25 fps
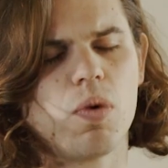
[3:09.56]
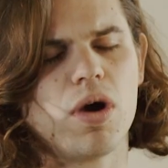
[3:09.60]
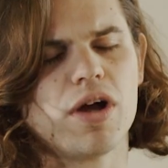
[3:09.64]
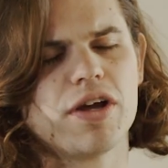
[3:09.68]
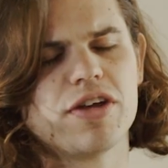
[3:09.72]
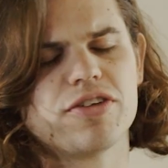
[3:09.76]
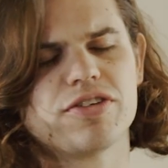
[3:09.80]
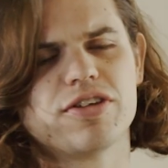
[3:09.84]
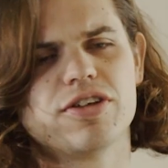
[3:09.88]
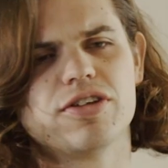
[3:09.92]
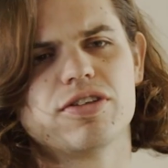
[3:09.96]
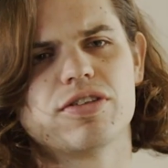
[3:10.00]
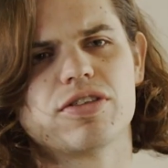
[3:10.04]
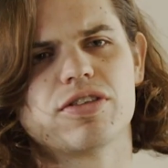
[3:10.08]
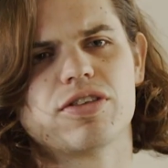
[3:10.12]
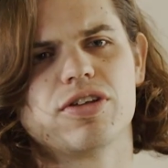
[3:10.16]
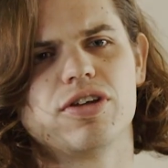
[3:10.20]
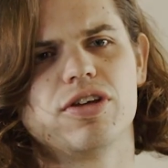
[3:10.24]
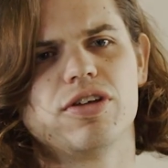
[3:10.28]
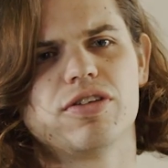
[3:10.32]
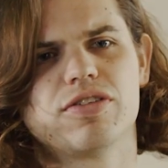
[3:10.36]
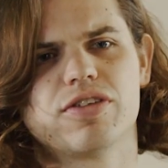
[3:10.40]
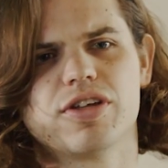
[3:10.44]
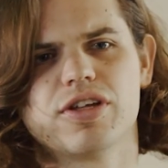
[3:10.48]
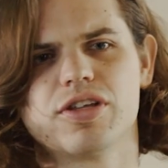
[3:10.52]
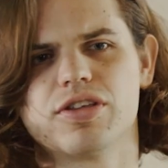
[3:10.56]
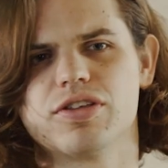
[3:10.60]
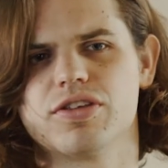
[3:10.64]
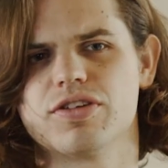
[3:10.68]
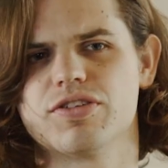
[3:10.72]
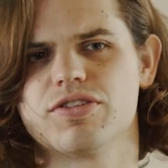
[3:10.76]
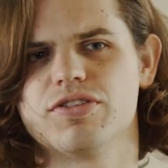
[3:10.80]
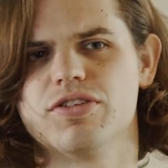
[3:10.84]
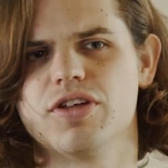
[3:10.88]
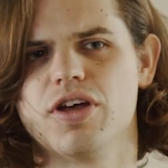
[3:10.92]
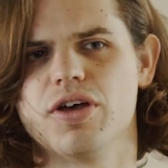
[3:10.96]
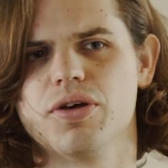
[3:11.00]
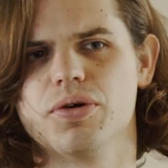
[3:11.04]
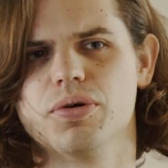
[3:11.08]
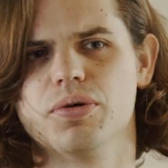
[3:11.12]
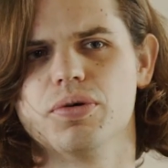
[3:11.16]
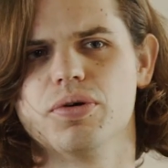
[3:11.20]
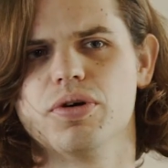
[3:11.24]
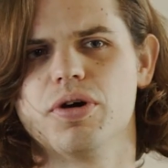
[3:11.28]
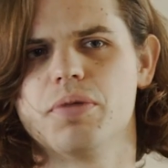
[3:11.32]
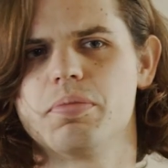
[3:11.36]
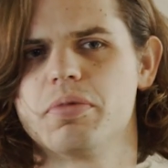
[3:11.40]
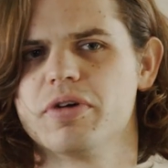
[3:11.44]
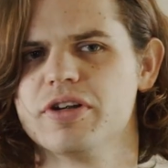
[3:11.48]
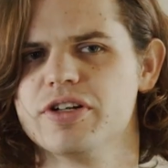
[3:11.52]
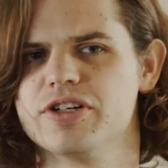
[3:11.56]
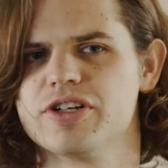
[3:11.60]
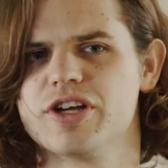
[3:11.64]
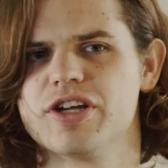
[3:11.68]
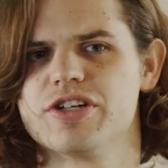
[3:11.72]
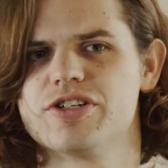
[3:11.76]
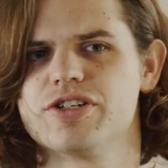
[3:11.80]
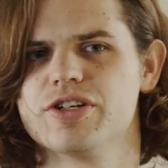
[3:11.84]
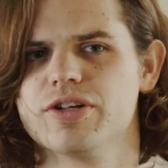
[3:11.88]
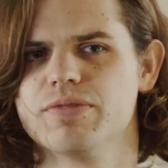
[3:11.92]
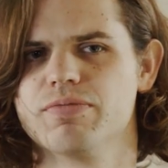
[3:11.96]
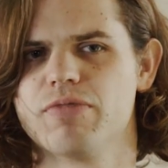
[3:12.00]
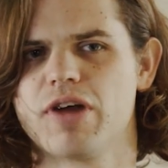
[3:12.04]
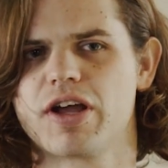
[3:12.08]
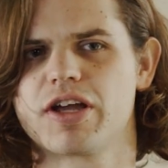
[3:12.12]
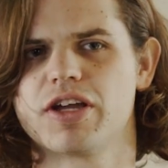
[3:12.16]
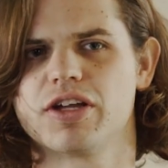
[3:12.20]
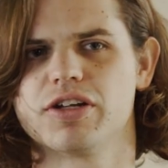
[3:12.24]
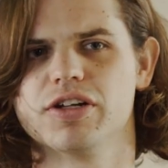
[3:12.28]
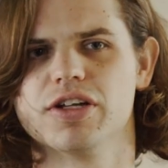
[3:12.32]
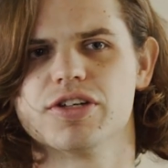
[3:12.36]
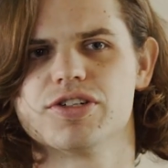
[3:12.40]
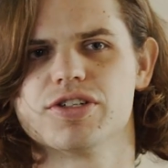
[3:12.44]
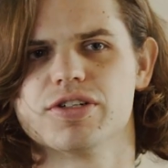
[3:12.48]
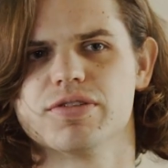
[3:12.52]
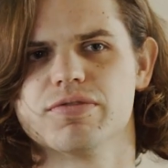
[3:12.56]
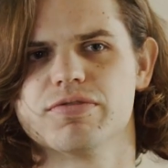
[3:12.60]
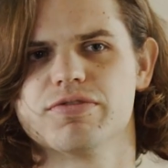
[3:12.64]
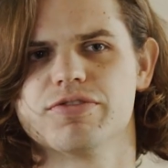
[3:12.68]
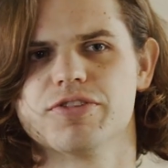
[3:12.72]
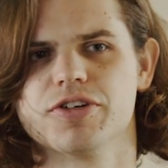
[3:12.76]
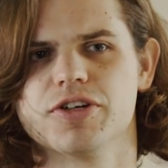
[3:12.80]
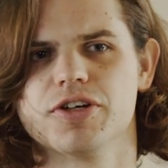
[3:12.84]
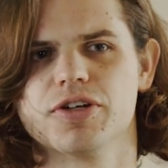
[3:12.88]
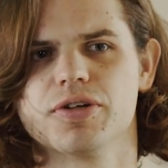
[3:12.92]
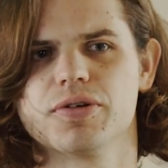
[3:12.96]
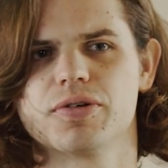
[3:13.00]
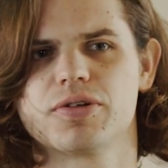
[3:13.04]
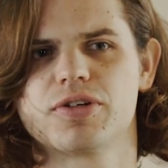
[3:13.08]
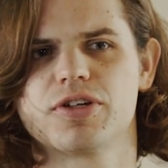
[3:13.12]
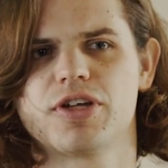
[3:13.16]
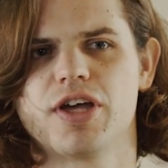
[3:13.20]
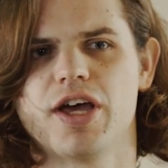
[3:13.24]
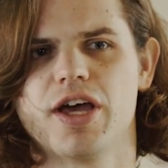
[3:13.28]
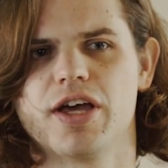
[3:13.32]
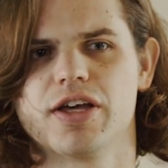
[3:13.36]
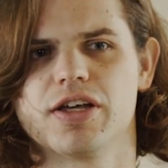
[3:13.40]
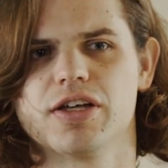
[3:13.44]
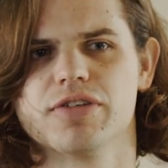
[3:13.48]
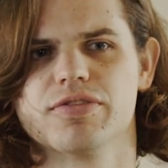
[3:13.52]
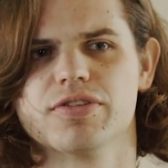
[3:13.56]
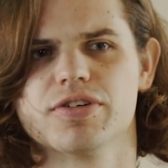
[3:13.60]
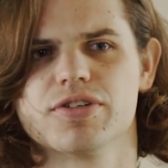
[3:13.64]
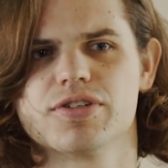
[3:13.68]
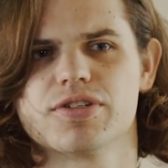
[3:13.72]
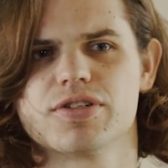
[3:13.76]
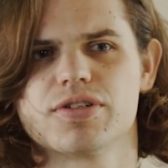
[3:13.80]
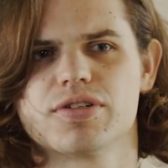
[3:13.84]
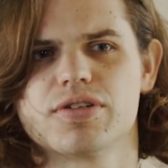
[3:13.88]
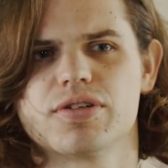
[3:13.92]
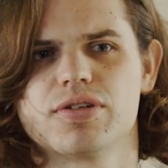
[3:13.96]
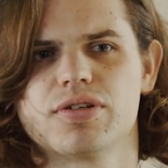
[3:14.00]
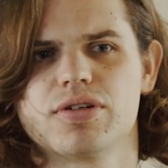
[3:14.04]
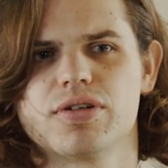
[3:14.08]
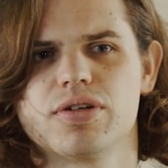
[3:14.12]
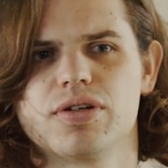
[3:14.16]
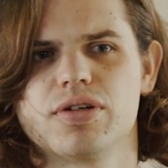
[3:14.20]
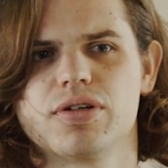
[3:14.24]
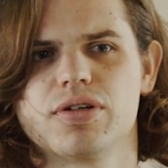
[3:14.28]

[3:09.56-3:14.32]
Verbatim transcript: Why is it that you think there's no appreciation and recognition for caregivers?